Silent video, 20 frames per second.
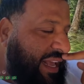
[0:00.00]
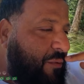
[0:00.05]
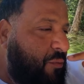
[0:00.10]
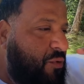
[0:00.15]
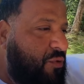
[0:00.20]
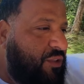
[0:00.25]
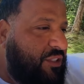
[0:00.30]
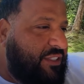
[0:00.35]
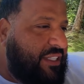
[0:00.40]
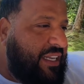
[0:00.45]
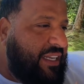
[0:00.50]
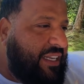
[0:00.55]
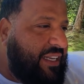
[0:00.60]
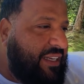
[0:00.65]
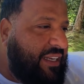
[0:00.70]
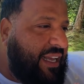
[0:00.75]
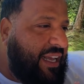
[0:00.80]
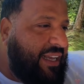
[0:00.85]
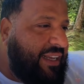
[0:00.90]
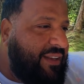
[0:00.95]
Then we was
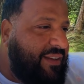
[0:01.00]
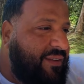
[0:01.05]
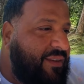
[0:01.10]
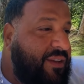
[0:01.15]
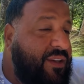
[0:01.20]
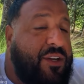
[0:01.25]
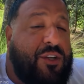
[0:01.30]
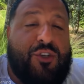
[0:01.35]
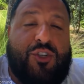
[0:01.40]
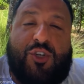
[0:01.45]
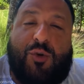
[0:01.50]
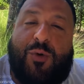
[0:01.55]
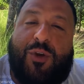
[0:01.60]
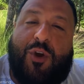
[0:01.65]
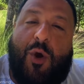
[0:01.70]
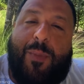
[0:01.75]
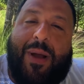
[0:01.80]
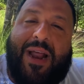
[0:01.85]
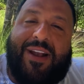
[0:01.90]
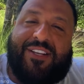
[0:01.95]
thinking, like, should
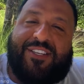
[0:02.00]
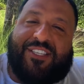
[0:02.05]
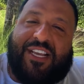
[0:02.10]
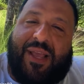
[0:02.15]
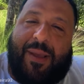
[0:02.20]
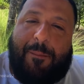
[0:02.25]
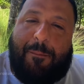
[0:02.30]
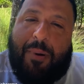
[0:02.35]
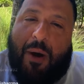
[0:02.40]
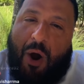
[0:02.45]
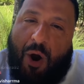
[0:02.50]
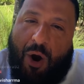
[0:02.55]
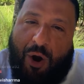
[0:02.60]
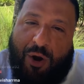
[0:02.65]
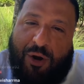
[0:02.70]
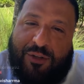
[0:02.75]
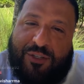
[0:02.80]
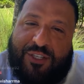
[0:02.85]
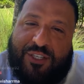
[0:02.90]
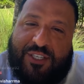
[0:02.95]
we go back to St.
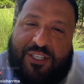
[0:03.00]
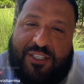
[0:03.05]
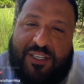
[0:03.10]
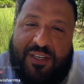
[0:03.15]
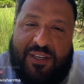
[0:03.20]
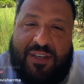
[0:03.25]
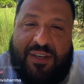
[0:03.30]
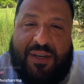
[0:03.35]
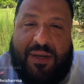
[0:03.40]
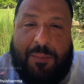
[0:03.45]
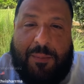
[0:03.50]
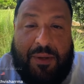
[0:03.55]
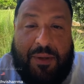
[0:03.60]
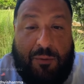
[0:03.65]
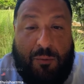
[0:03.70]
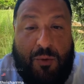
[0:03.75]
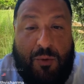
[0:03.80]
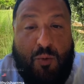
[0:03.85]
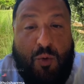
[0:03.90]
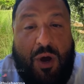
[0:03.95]
Bart's?
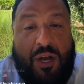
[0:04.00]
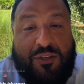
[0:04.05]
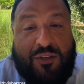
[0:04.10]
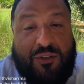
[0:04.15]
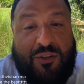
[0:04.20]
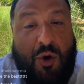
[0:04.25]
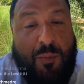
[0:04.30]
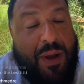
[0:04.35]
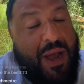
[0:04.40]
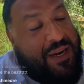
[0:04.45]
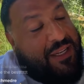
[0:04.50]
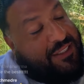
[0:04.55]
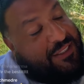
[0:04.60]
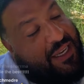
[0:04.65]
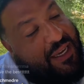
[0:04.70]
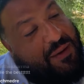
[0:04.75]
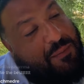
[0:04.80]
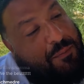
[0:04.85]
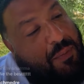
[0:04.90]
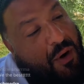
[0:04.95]
But we wasn't going to go back to
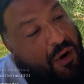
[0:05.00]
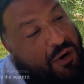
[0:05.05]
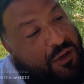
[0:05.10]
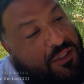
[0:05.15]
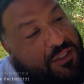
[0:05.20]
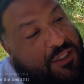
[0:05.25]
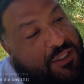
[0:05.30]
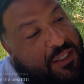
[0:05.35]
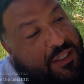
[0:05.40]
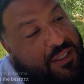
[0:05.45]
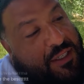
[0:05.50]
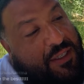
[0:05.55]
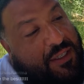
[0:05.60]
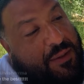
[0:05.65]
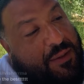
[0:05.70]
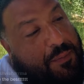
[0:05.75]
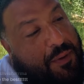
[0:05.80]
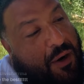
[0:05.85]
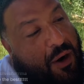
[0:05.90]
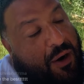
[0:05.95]
St. Bart's.
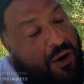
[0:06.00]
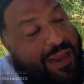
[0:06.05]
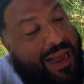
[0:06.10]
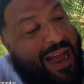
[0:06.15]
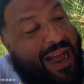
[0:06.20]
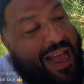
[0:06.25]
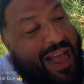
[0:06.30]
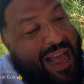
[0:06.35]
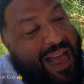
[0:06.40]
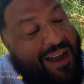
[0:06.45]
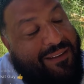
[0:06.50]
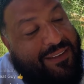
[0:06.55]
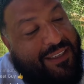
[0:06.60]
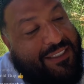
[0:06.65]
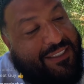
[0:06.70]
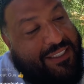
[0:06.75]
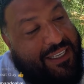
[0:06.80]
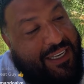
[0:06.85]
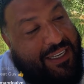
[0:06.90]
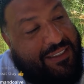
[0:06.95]
But our guy
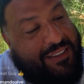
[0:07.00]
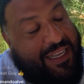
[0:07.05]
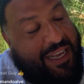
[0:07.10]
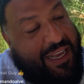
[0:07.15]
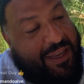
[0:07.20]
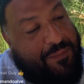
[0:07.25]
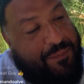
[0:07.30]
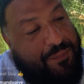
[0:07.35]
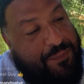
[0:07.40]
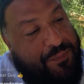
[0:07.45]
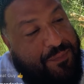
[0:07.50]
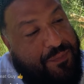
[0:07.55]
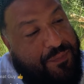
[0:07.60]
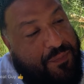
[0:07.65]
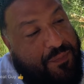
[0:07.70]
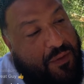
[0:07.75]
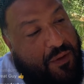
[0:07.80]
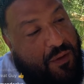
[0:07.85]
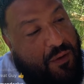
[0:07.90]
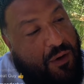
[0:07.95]
Alex said that
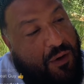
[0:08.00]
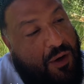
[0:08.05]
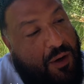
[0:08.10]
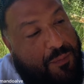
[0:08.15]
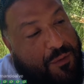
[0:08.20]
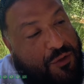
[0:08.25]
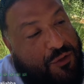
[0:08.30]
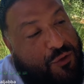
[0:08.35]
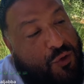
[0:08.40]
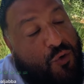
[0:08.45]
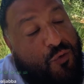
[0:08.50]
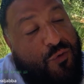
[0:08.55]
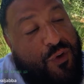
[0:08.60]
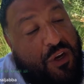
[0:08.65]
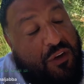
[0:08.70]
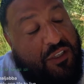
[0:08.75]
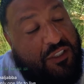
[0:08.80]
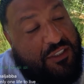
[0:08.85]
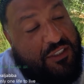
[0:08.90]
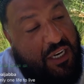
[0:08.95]
there's two
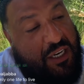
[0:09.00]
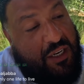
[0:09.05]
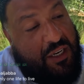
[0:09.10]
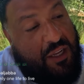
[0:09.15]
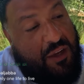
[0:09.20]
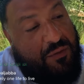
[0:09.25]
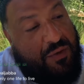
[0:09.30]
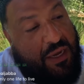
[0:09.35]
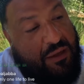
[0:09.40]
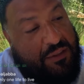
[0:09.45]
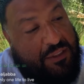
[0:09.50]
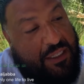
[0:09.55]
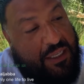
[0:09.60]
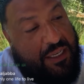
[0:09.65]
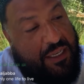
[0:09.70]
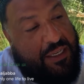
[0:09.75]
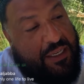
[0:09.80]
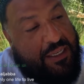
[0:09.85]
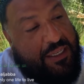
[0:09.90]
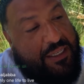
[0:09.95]
villas I love out
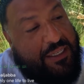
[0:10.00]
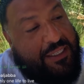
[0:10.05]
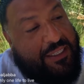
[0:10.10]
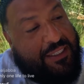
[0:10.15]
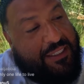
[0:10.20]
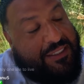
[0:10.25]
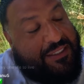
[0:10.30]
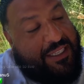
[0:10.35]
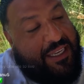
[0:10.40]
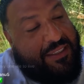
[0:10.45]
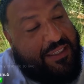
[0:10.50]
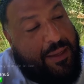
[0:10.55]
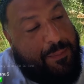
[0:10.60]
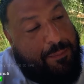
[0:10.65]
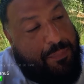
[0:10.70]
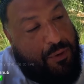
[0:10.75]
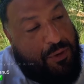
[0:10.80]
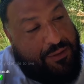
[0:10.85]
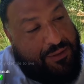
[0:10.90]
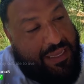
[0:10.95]
there. He said they
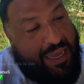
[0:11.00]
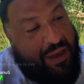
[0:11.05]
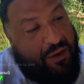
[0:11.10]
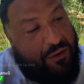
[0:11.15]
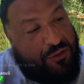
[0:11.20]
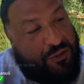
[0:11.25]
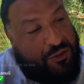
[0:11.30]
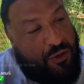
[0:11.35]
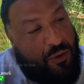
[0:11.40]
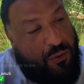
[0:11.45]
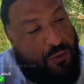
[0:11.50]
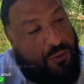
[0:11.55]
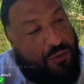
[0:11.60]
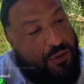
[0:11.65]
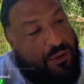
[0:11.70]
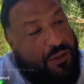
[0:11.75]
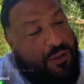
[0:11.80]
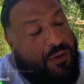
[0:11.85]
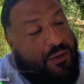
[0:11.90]
booked out. So